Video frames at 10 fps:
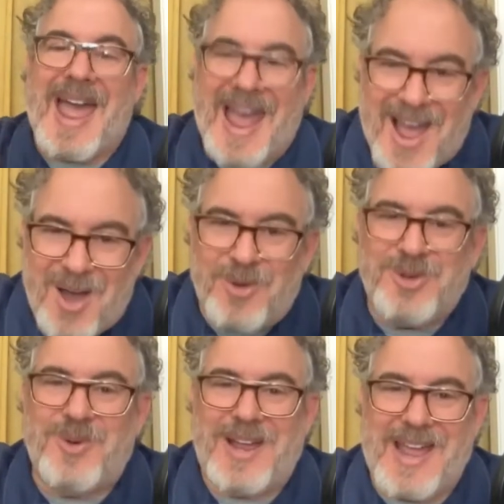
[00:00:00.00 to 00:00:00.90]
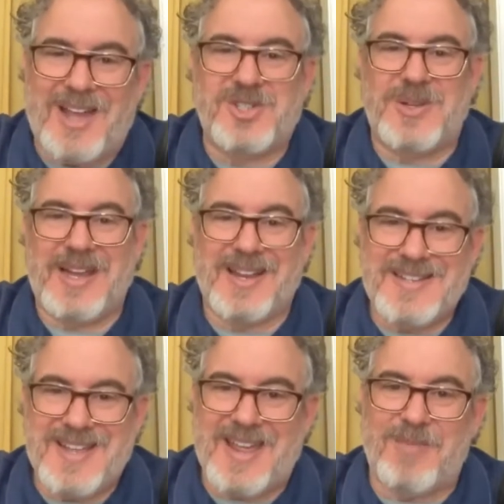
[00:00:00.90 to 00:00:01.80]
How do I actually get
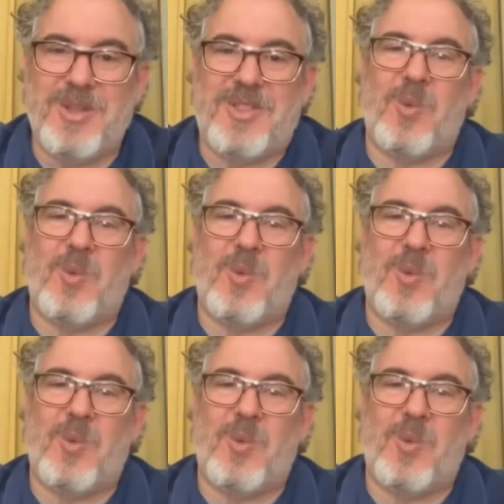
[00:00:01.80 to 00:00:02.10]
to empathy?